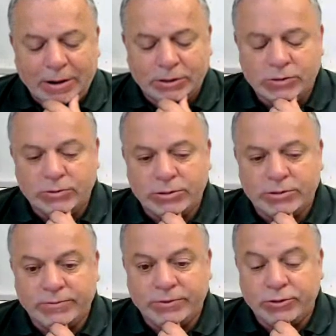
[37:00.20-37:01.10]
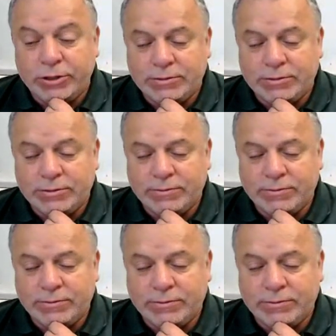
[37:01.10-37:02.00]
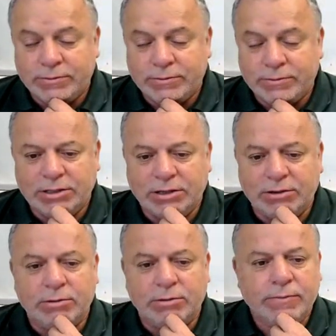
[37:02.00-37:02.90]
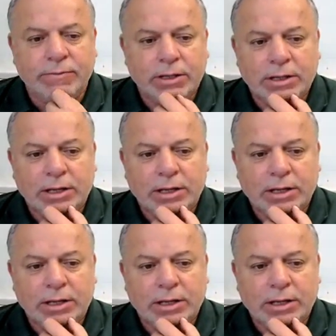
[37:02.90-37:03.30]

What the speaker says: power source of choice for going for net zero.